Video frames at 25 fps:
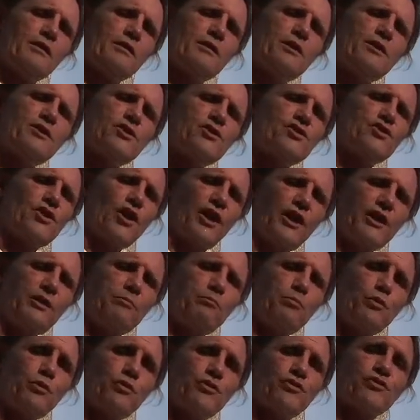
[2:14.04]
This
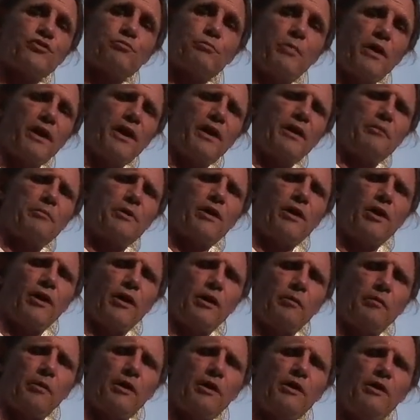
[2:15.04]
giant Buddhist spire
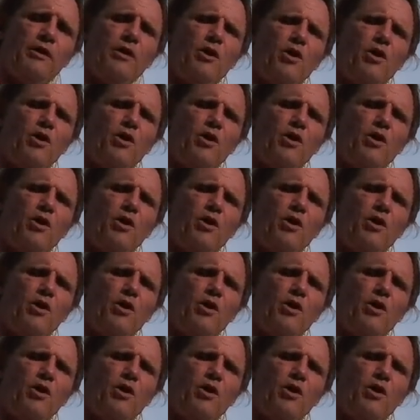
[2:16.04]
behind me,